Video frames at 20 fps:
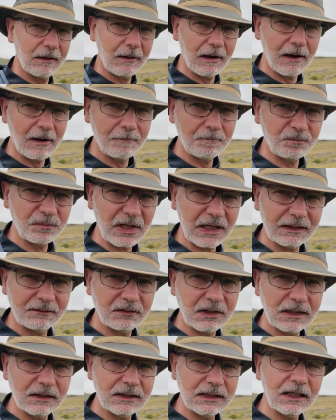And
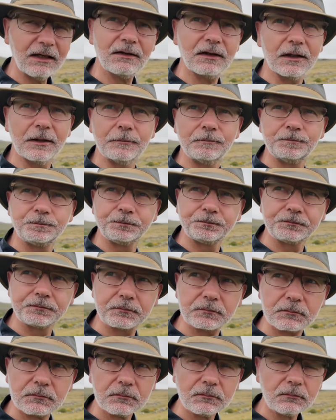then the other,
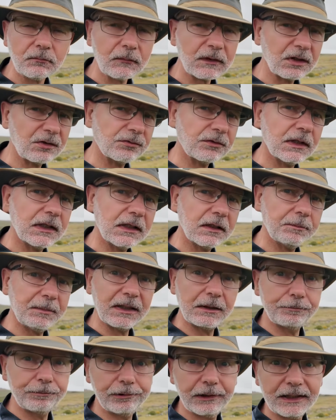just a little
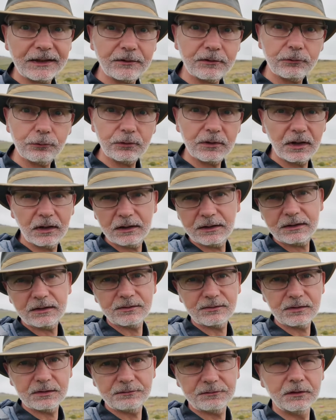bit of practical
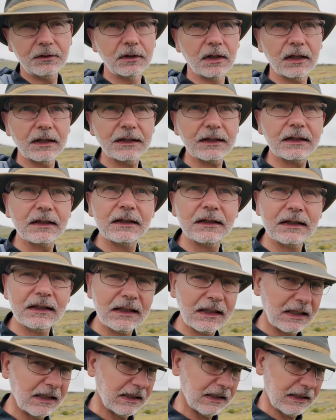guidance if you like.
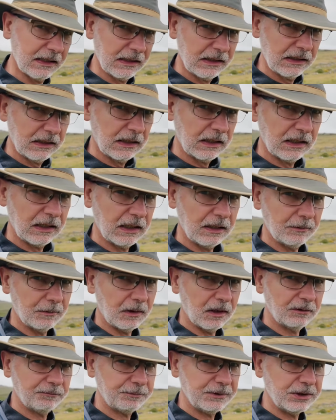
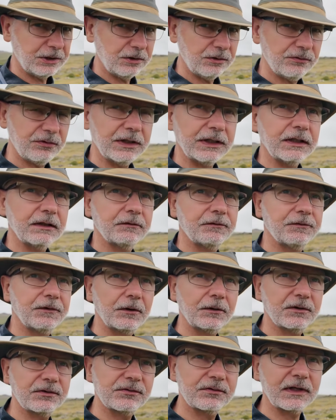I've been using
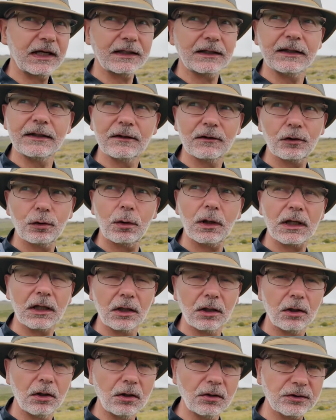focus stacking quite a
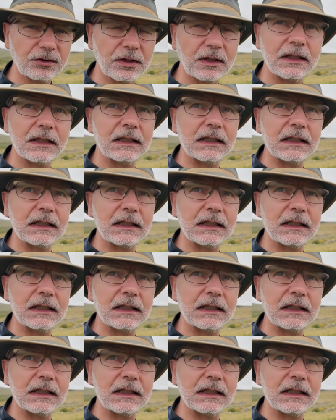lot,